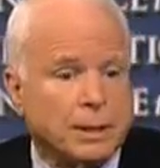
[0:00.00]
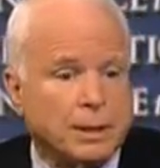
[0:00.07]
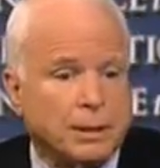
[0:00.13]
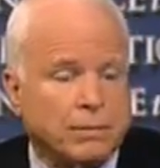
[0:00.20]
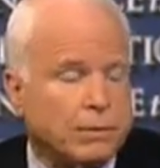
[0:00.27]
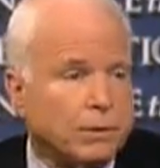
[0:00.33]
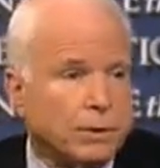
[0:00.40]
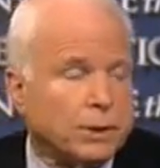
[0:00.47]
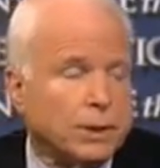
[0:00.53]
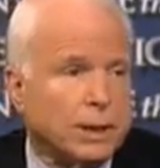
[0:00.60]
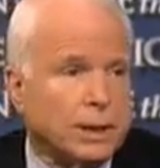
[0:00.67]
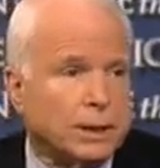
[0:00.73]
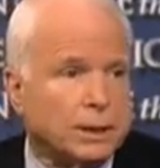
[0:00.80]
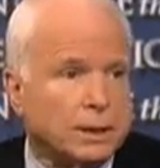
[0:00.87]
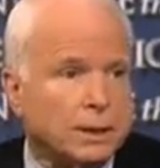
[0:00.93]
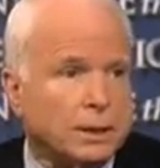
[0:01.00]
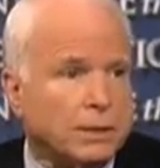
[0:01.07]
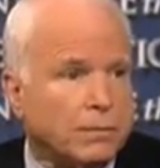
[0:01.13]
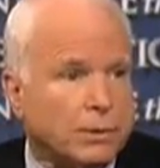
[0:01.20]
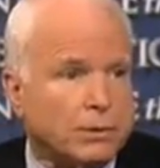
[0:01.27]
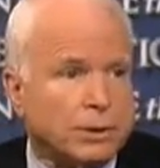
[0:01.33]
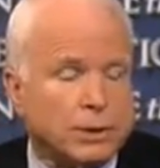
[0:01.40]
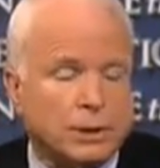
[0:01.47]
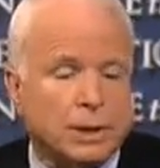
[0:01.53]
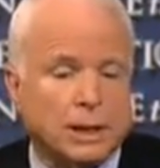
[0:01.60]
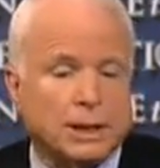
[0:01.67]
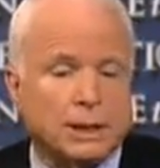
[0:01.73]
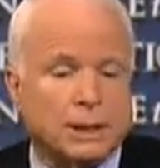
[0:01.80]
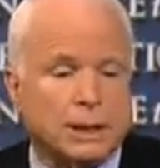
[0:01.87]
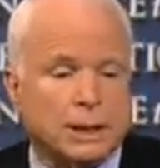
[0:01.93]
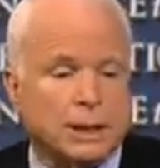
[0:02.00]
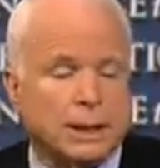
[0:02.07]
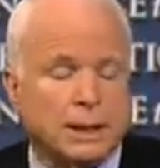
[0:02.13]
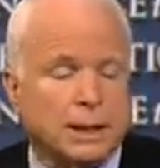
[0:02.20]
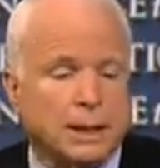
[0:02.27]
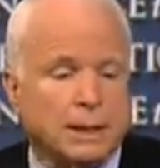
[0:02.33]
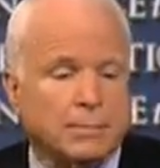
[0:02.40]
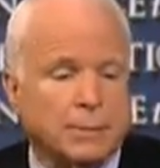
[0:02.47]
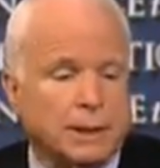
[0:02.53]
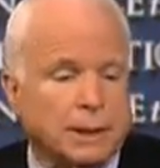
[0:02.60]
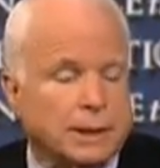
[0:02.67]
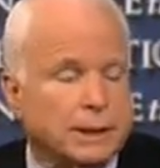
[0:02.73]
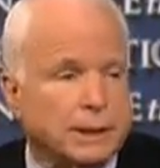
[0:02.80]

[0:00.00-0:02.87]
Of course not. Of course not. I mean,